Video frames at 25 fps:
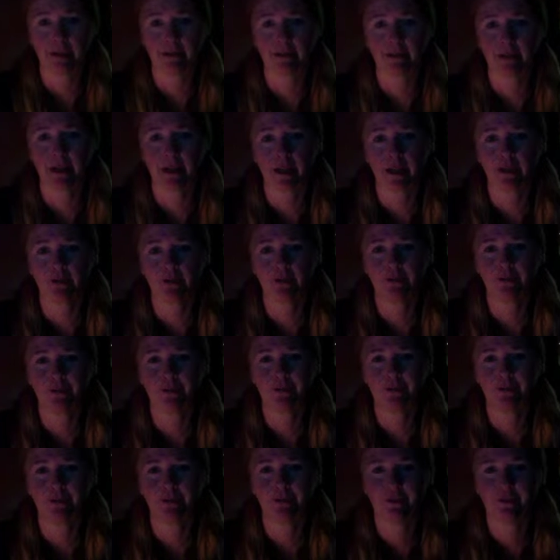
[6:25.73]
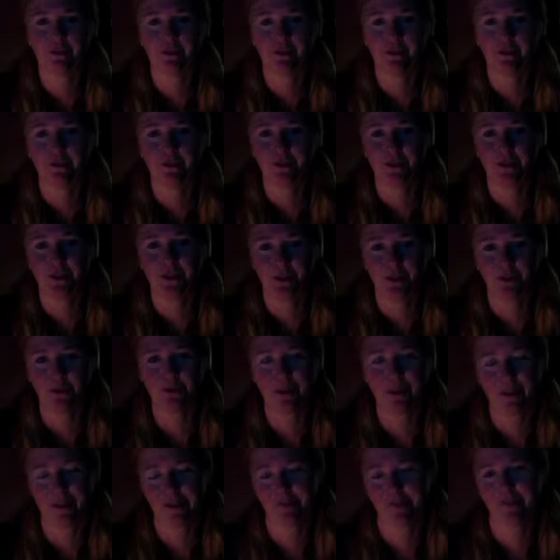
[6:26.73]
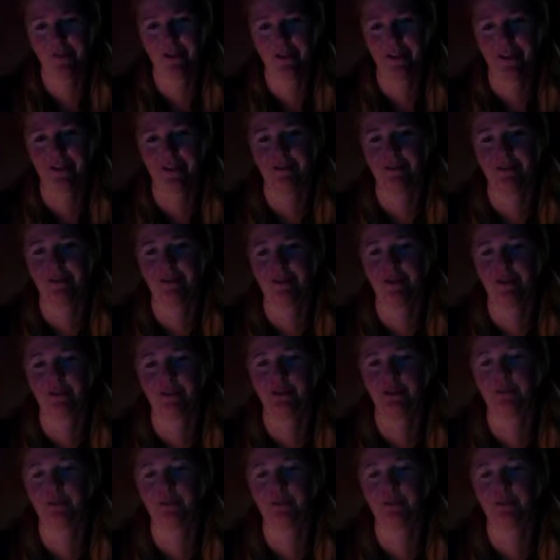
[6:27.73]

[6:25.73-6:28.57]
that you do and have done. So,